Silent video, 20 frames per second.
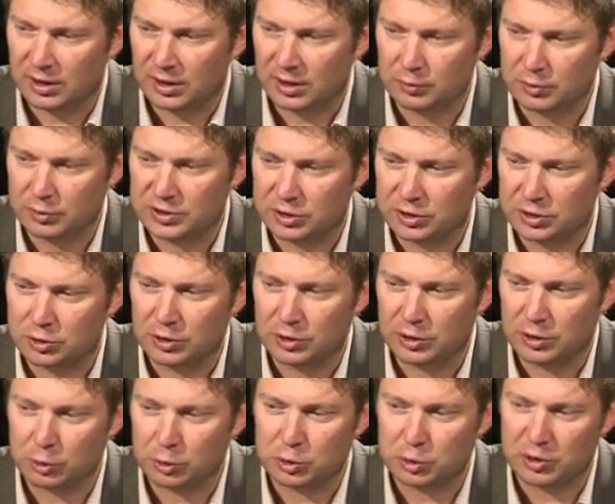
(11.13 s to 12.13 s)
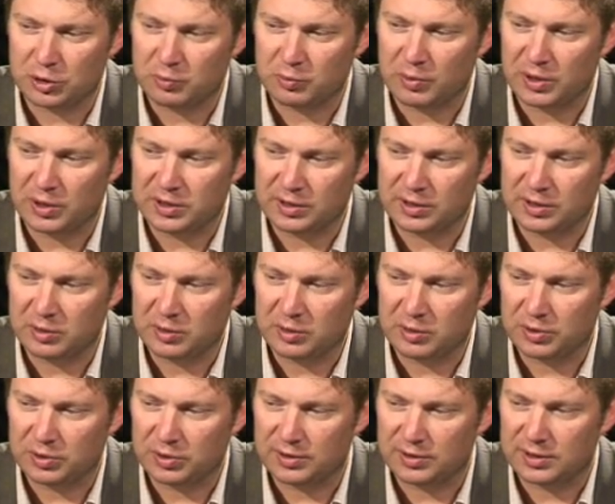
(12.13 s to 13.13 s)
It was actually also in Manila
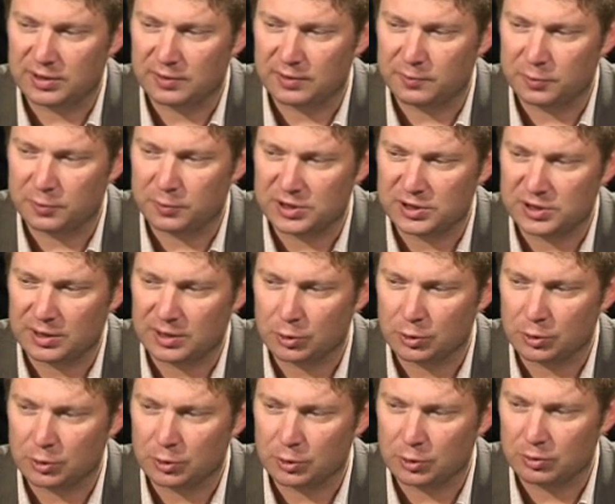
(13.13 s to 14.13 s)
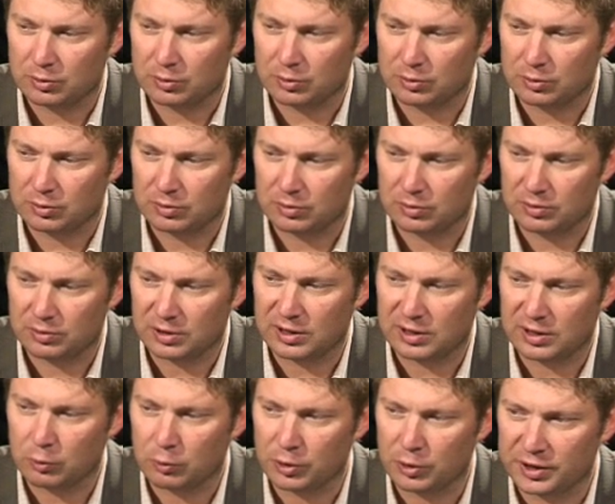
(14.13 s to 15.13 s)
Olympiad that I first time saw
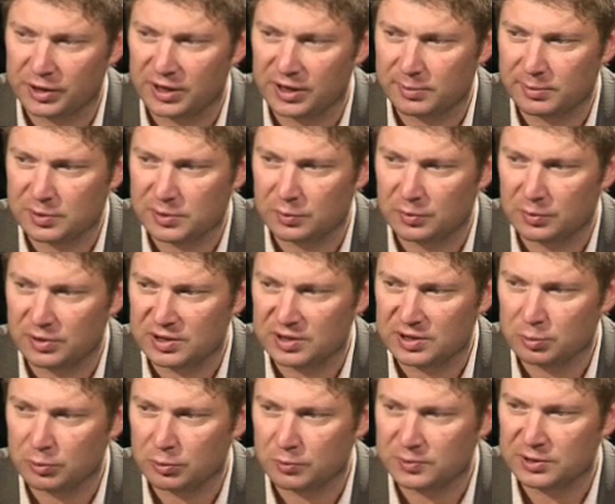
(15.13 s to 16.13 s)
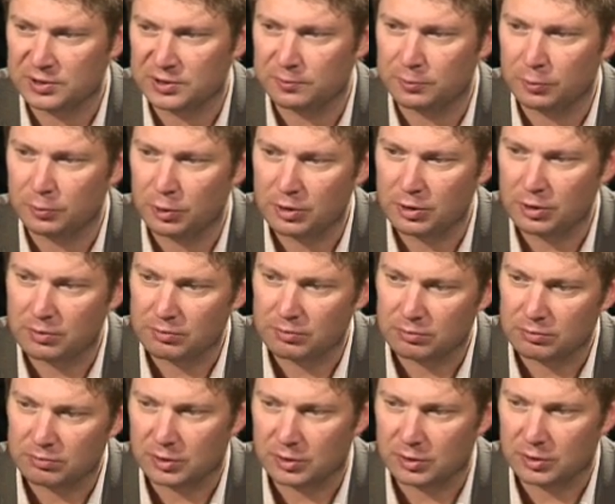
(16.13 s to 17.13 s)
that there were games with this move c4,
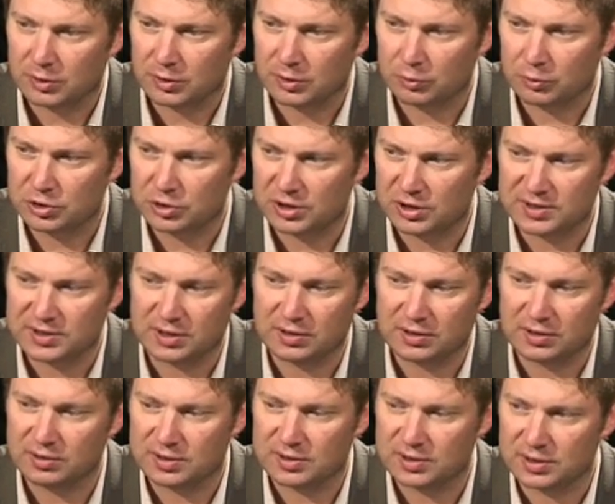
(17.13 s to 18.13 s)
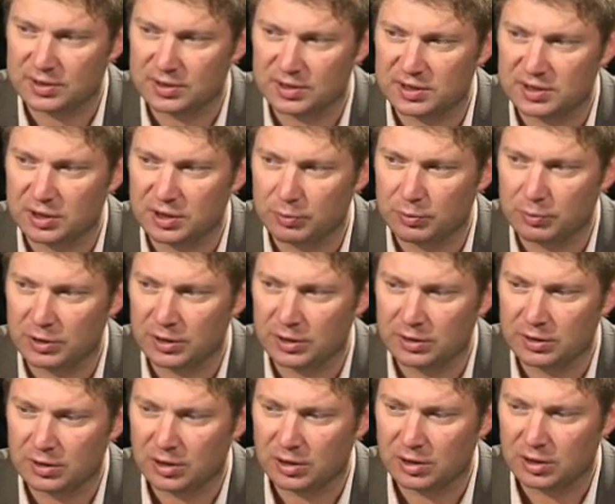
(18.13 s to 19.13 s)
which I said is
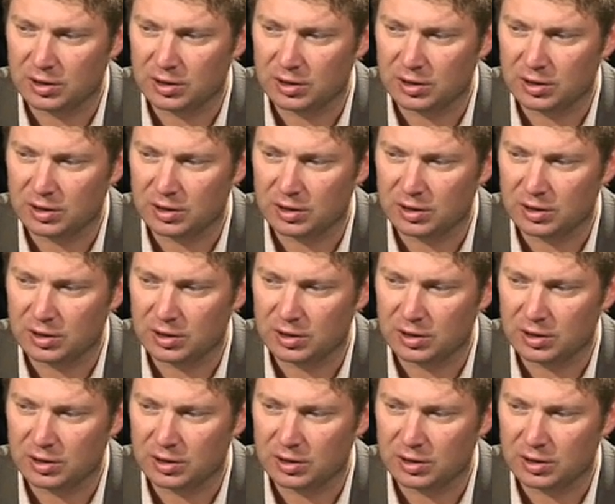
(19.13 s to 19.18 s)
extremely